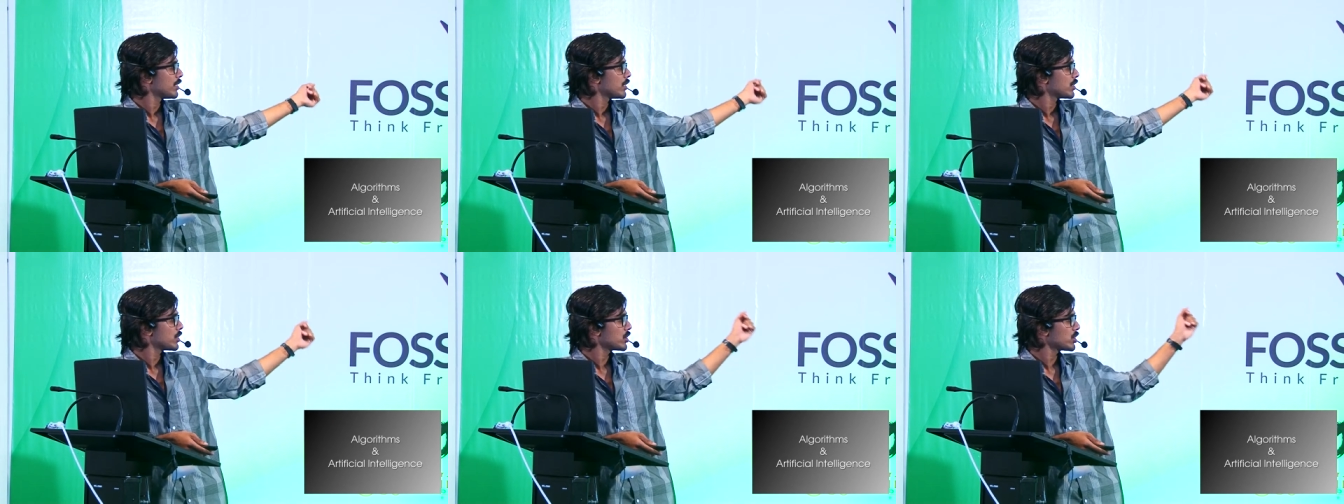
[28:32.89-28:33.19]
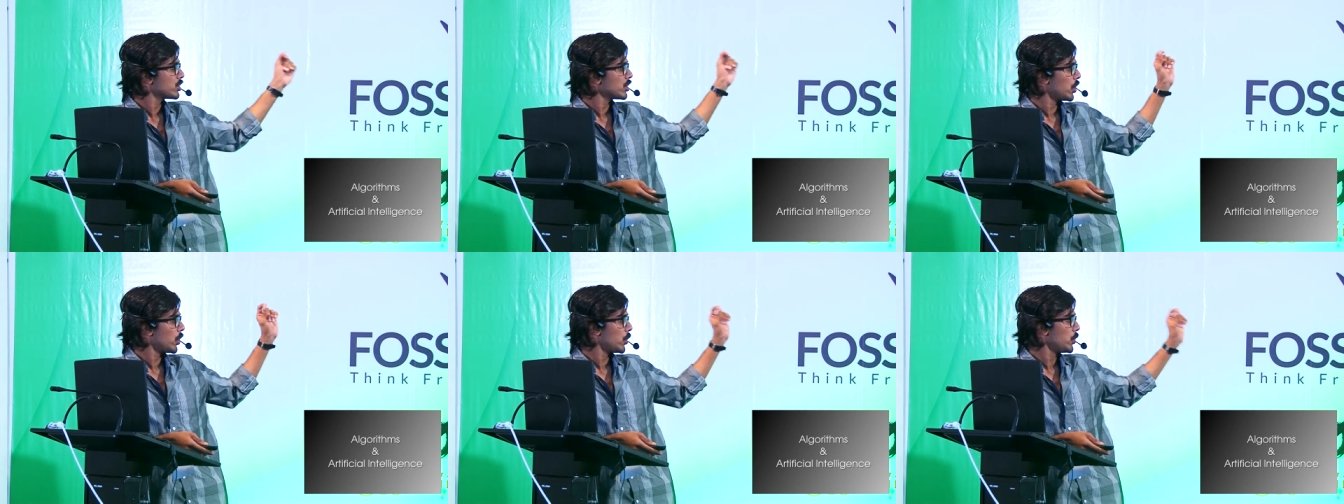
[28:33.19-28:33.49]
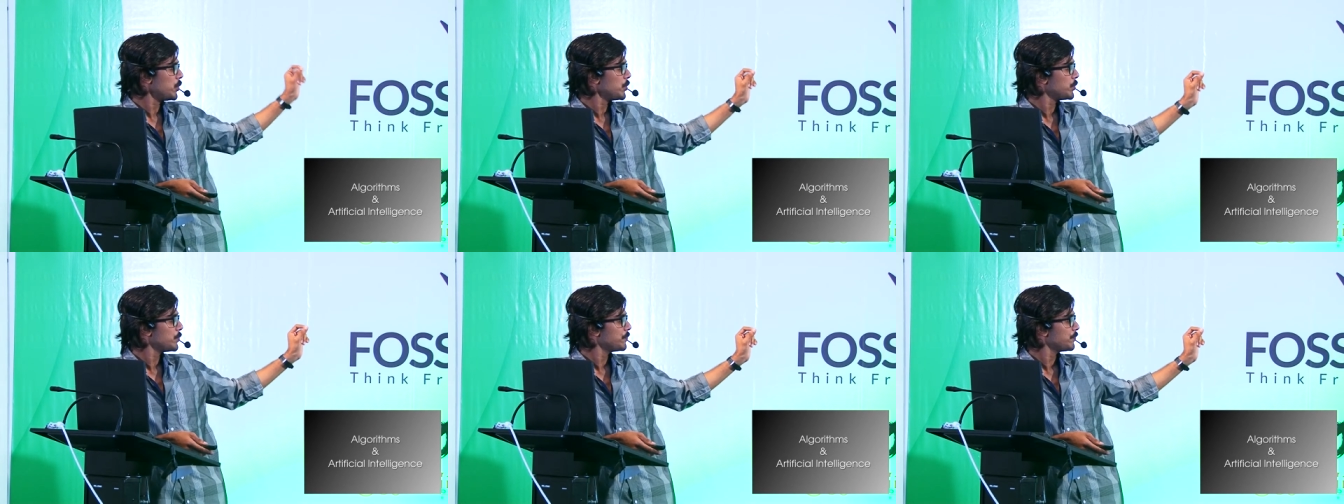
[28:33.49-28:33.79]

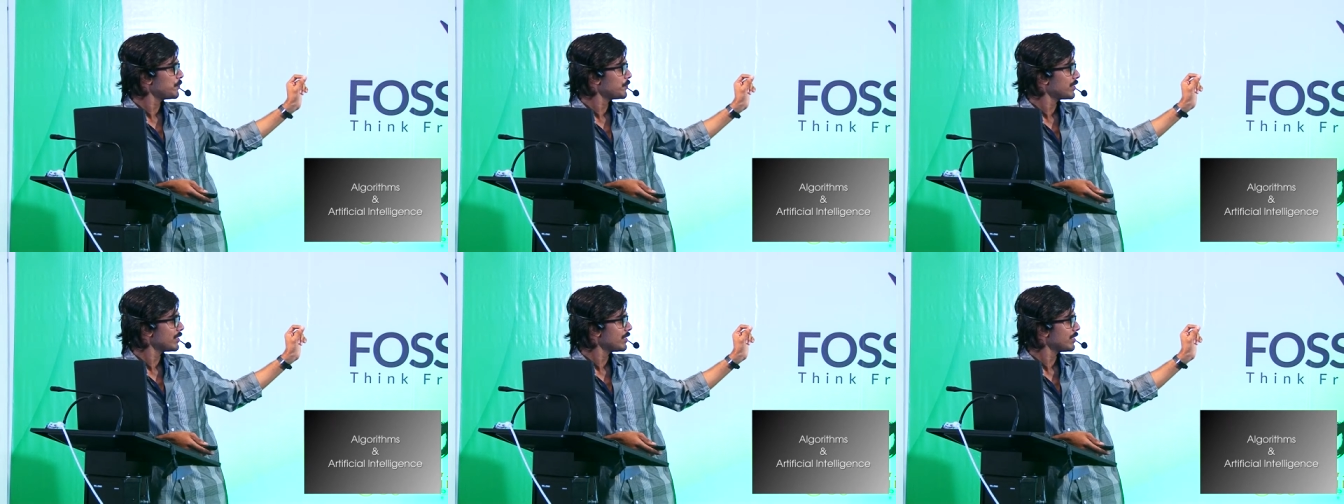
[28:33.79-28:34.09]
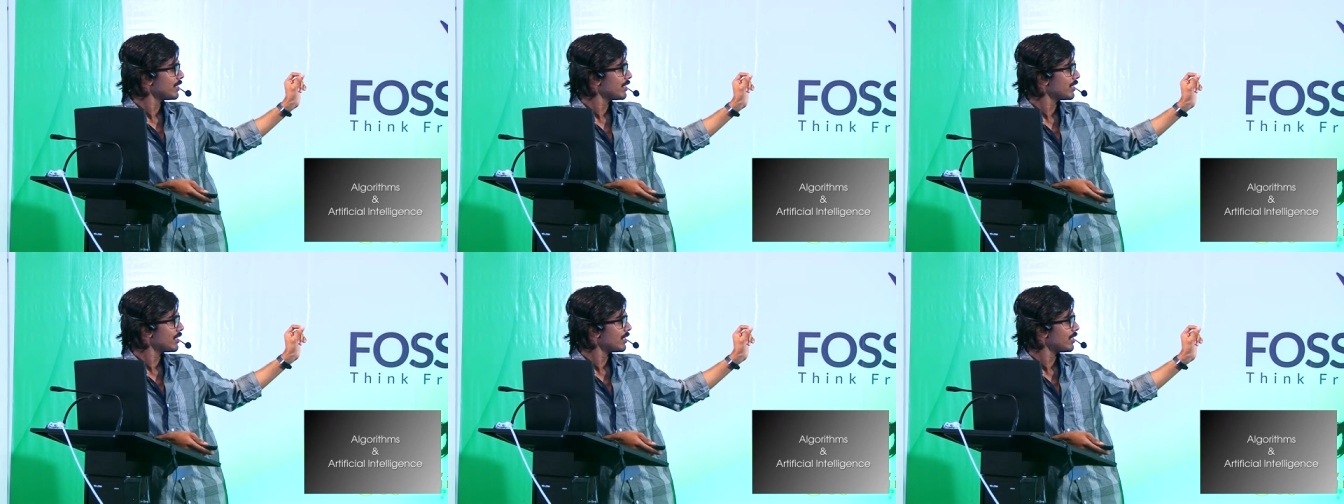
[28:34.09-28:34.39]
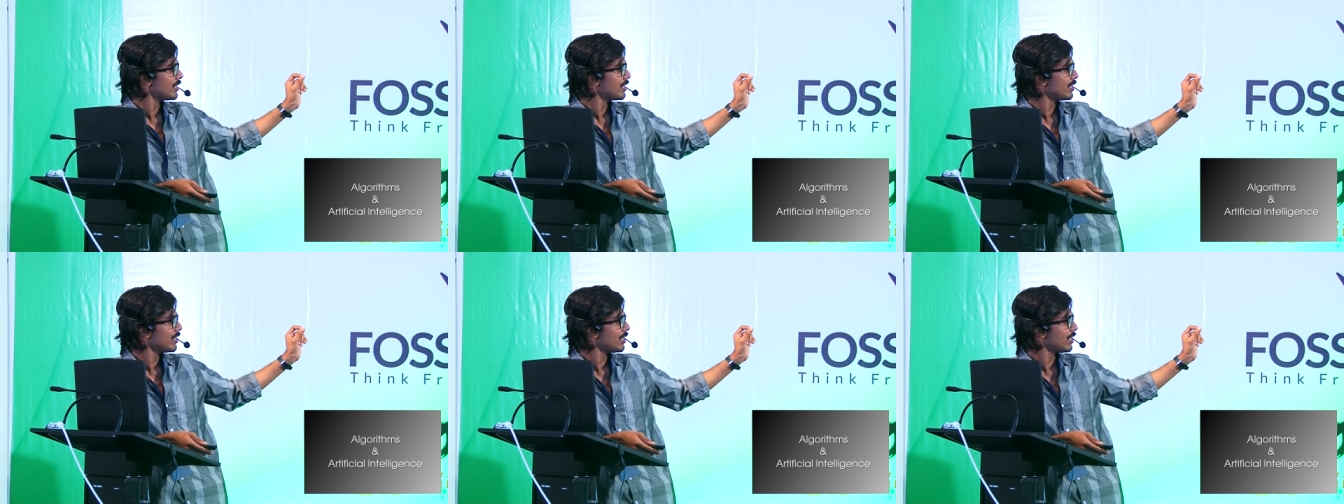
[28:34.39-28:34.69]
So
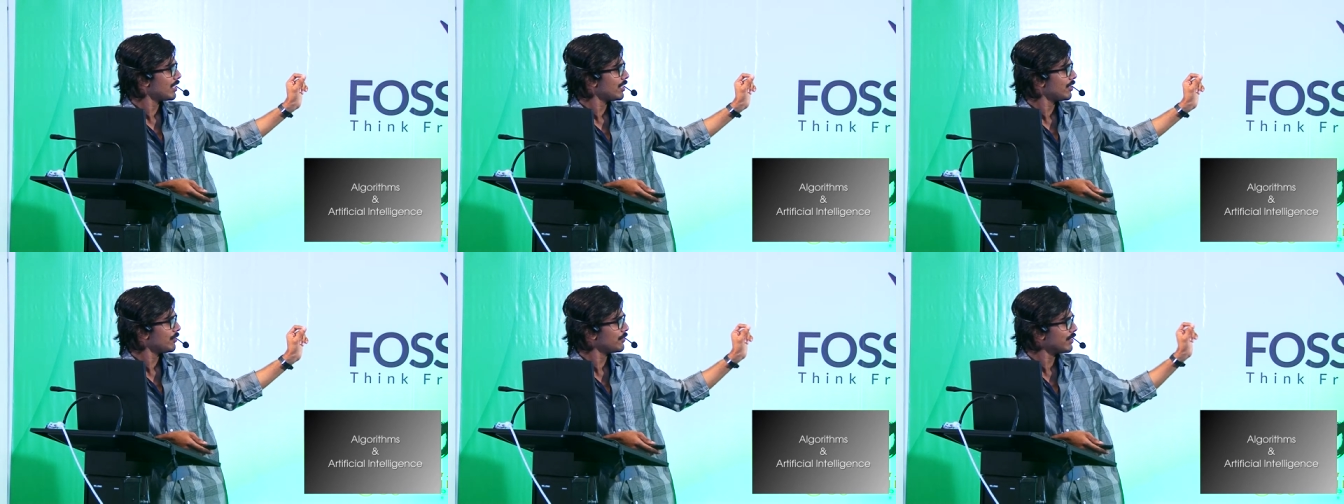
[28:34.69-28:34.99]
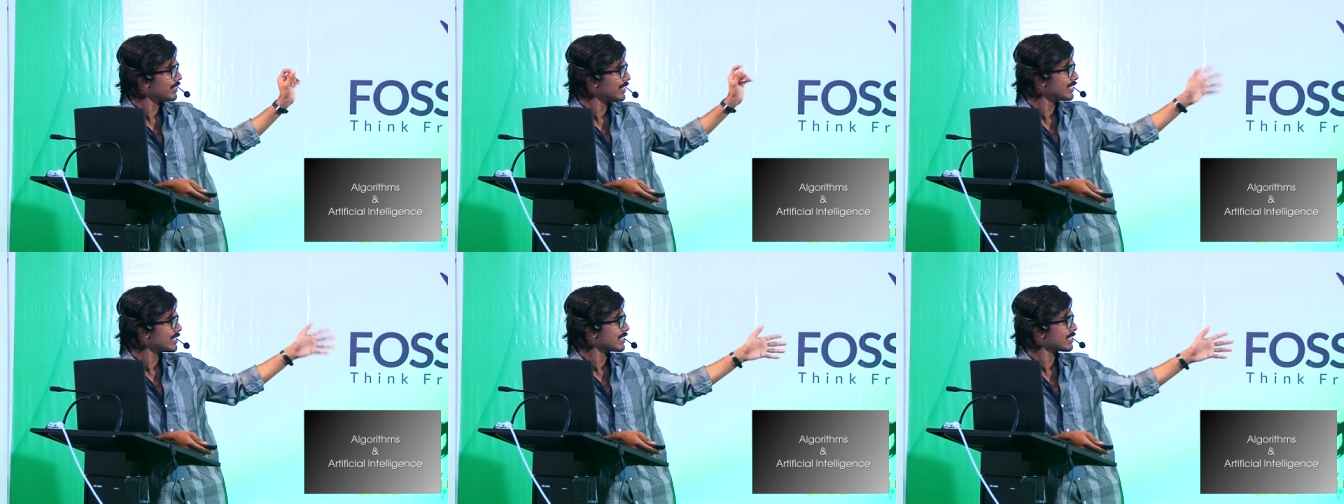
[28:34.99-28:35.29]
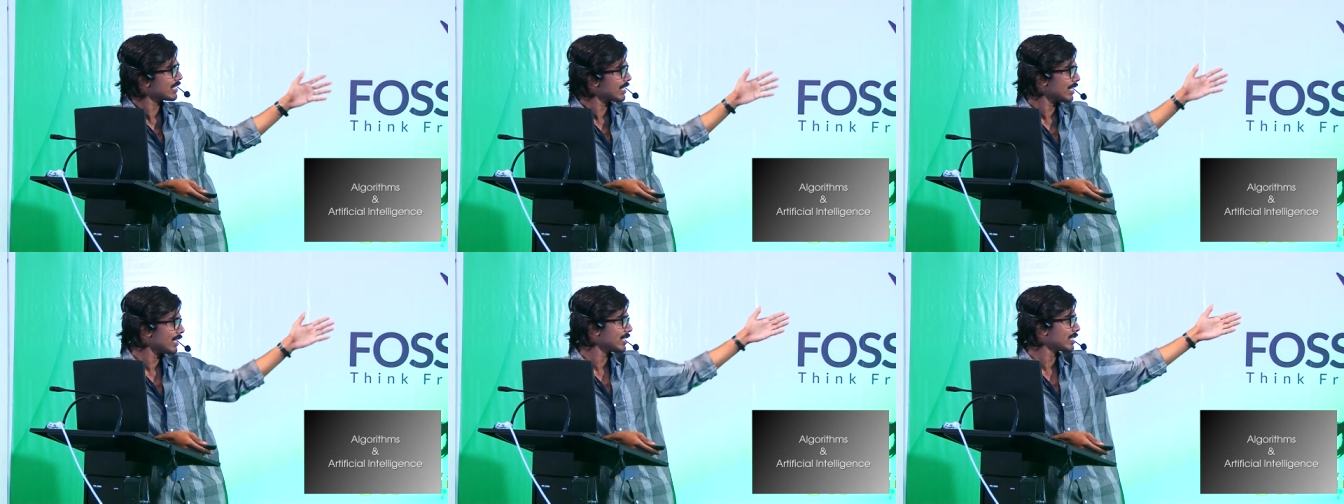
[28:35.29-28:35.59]
uh, we need
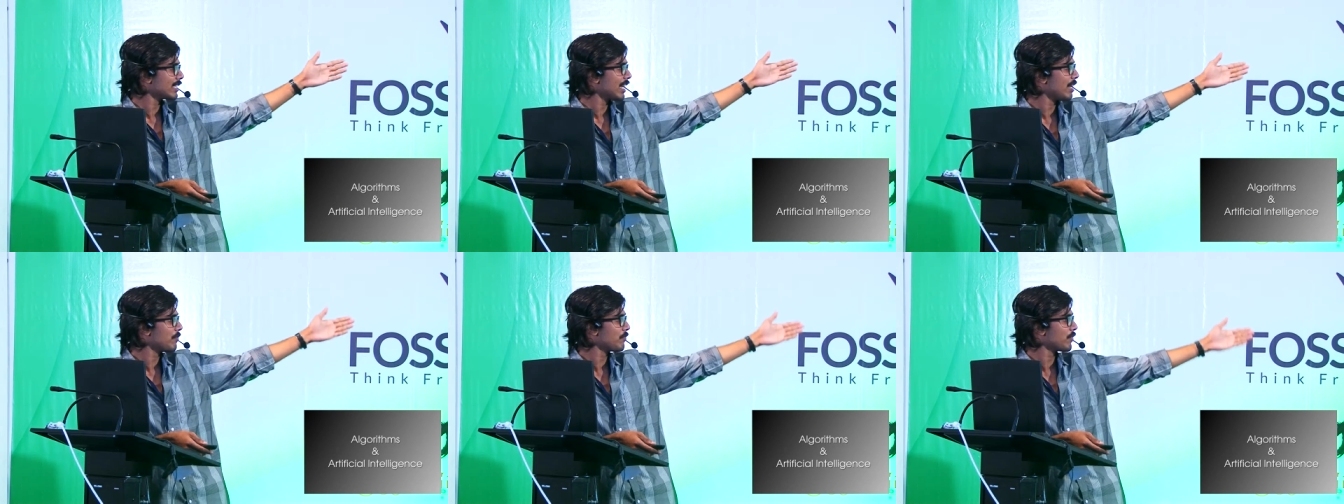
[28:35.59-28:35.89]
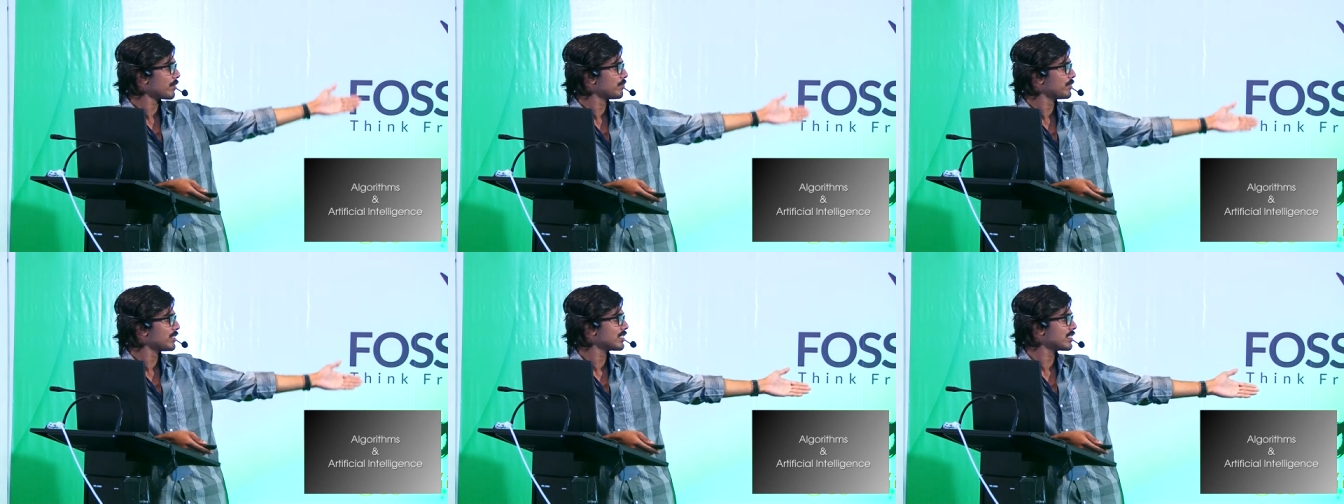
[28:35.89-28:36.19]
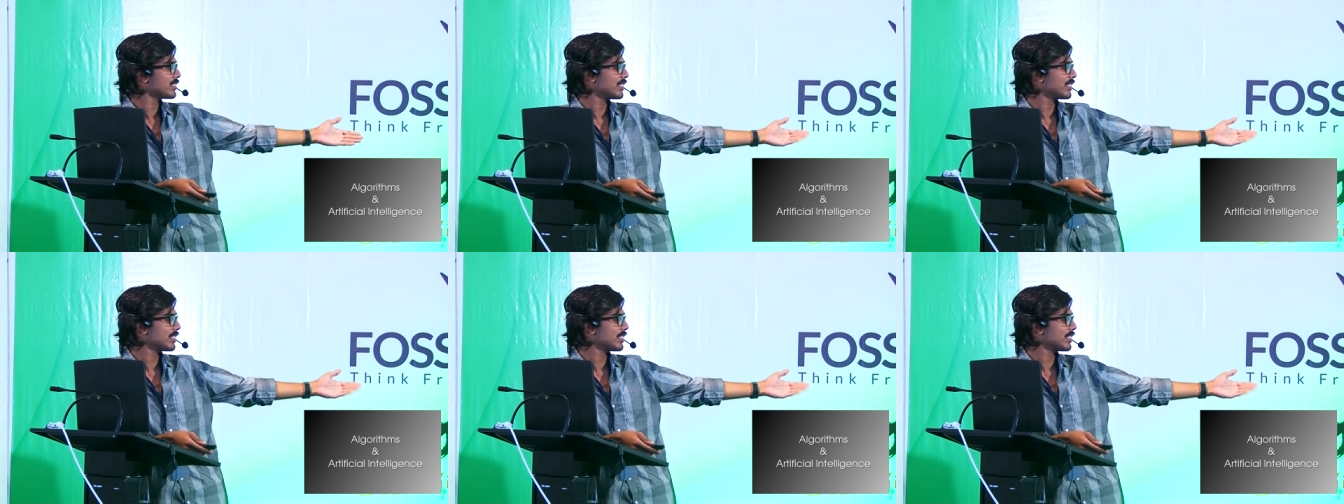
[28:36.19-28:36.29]
uh, help from these